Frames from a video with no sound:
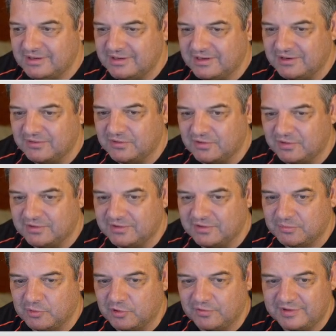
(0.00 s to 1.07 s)
and of course there's
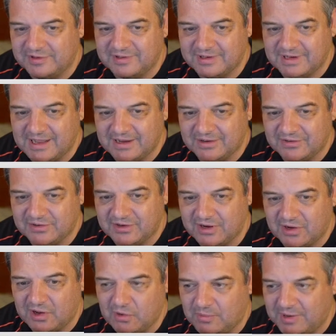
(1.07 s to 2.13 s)
more risk in that because you don't
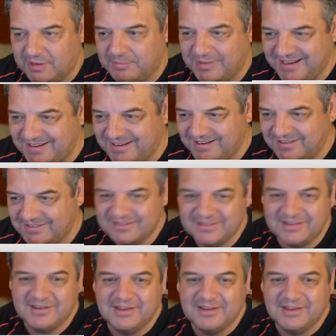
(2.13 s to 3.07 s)
know where the peak is.